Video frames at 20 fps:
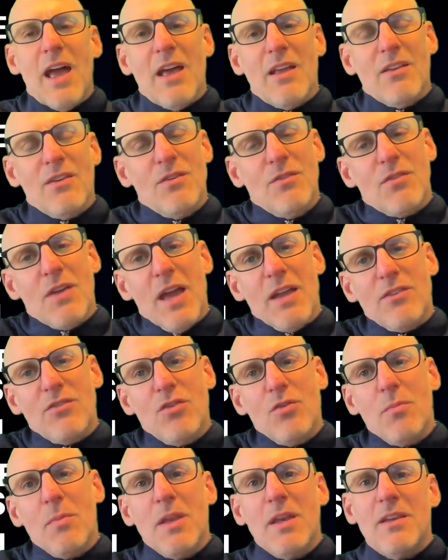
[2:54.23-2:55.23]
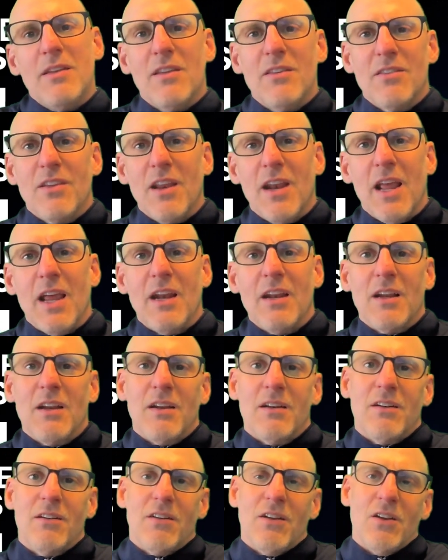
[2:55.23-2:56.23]
You've got too many
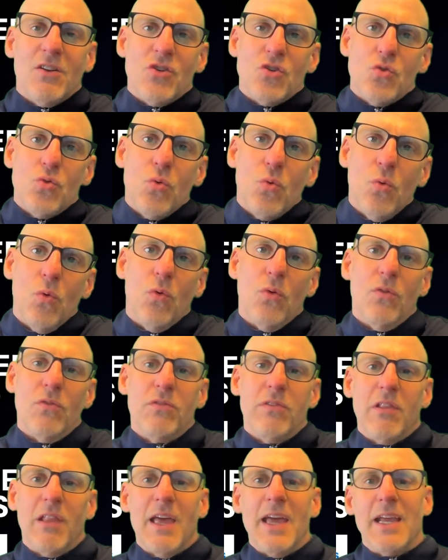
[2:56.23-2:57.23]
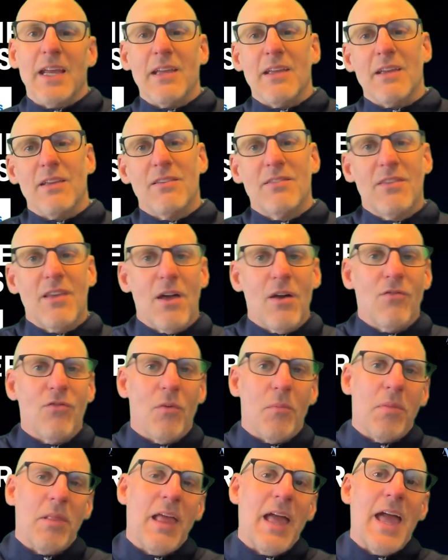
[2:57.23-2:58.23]
disconnected tools like Excel
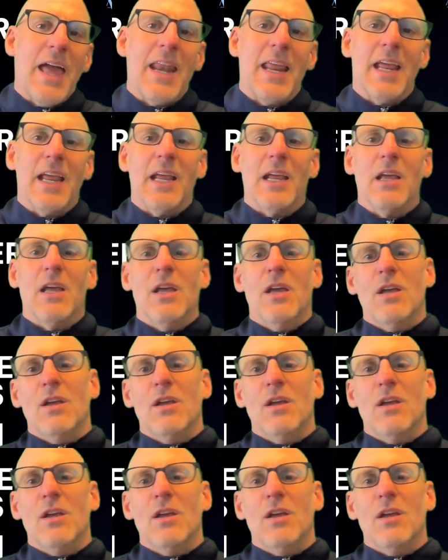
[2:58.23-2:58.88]
for planning.